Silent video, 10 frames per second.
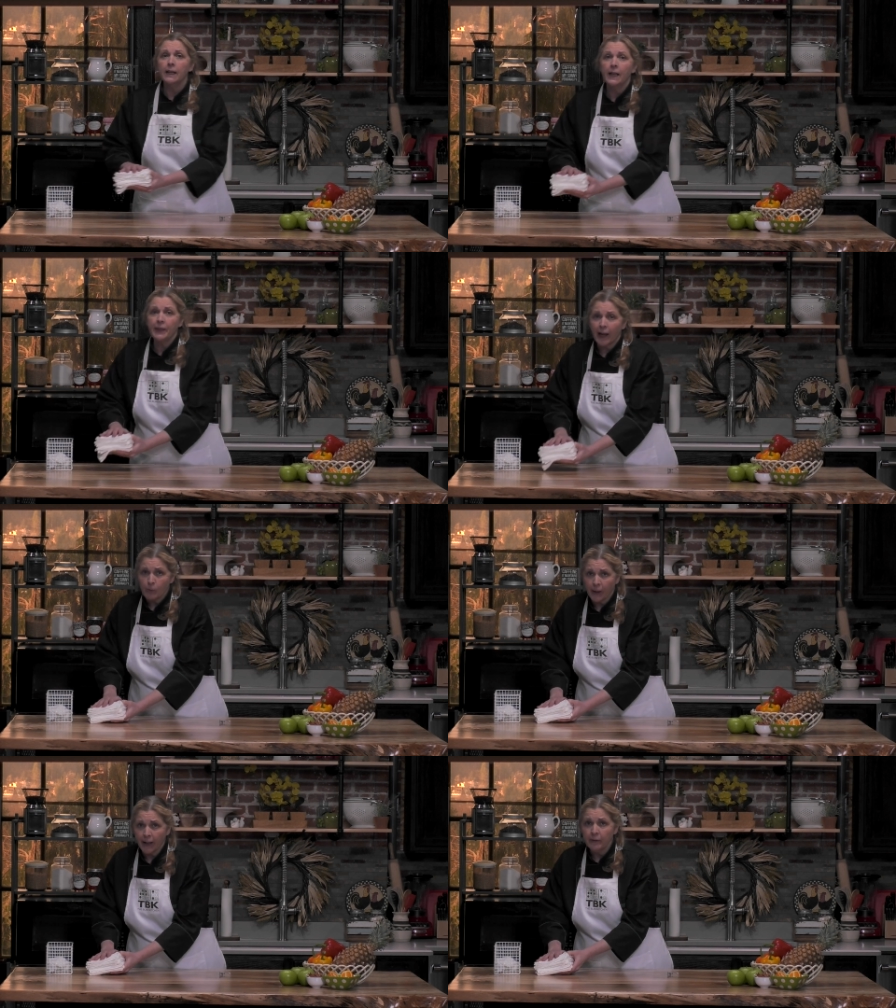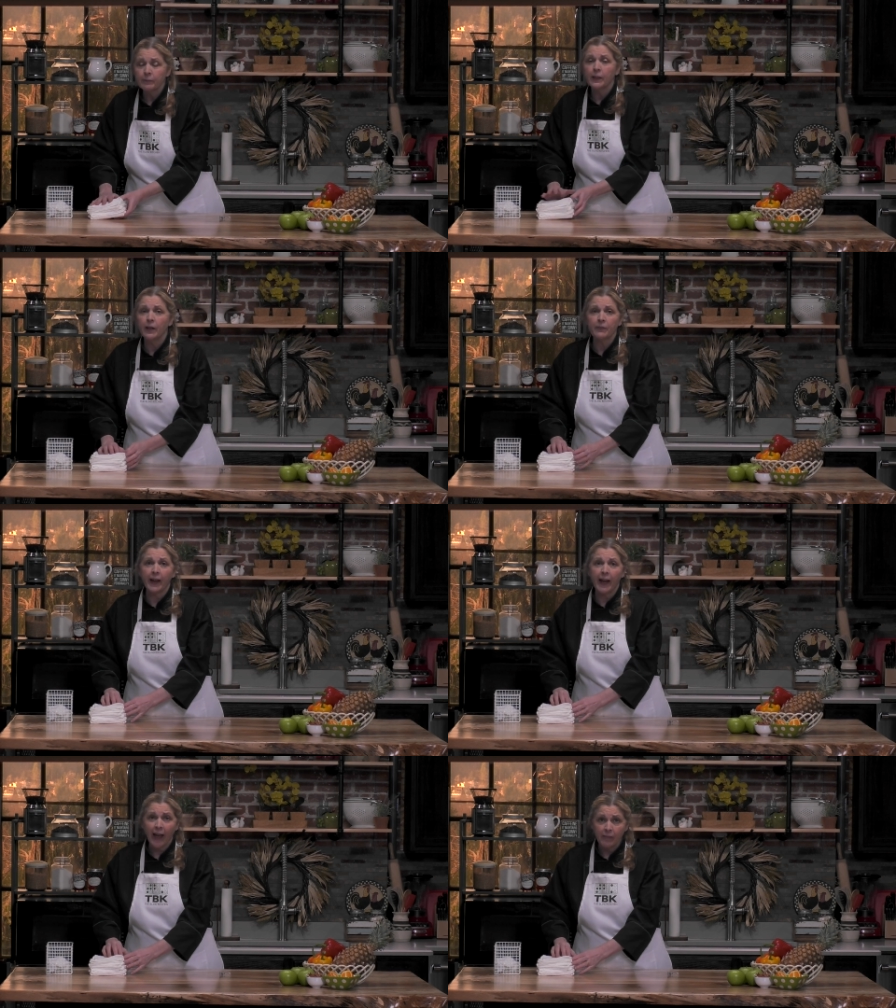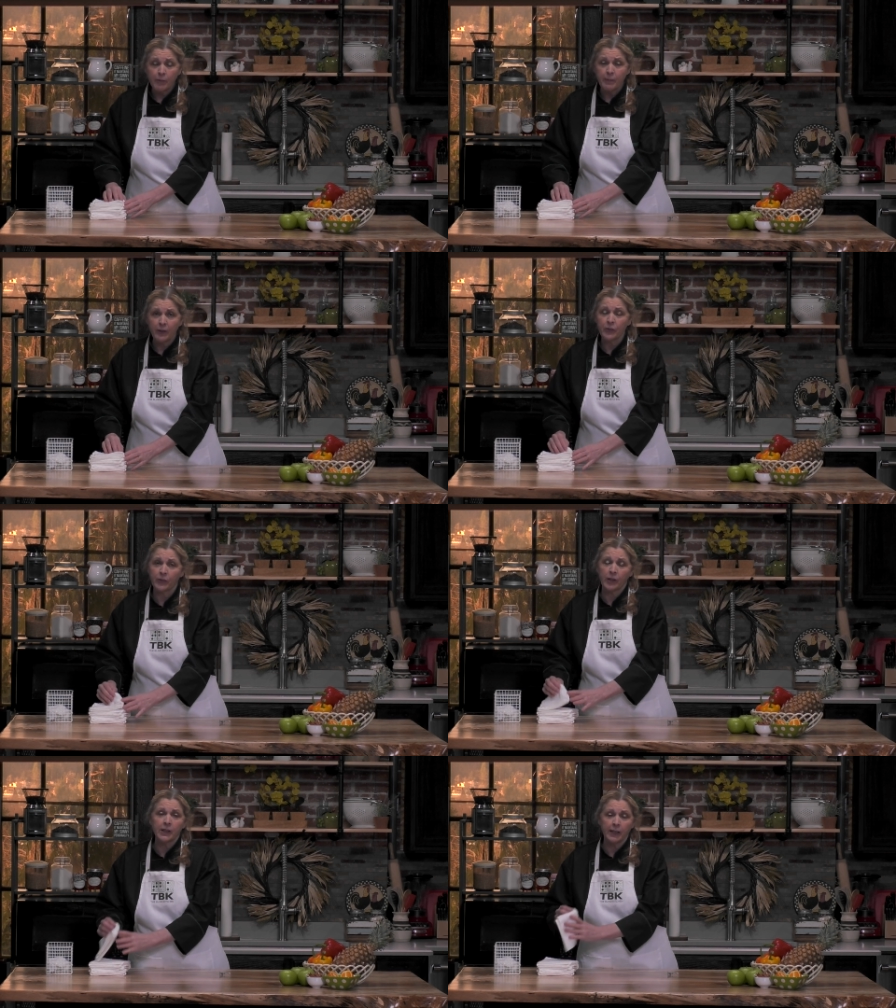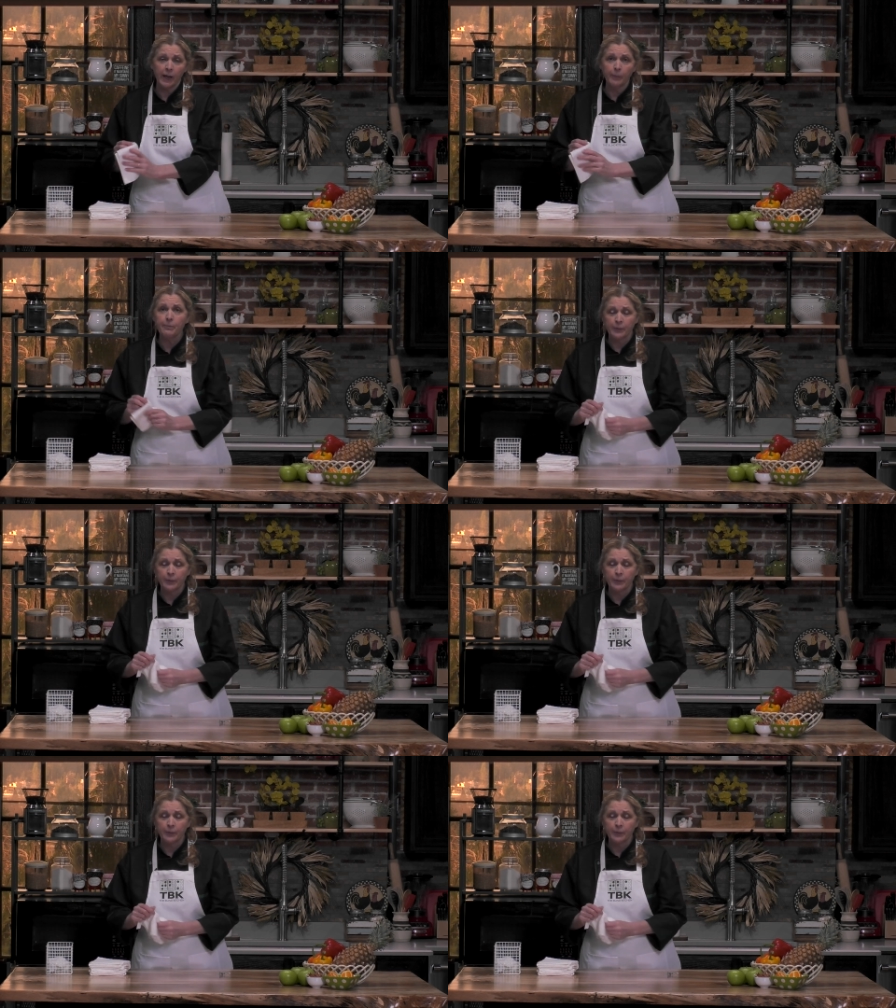That way, if I have a mess to clean up,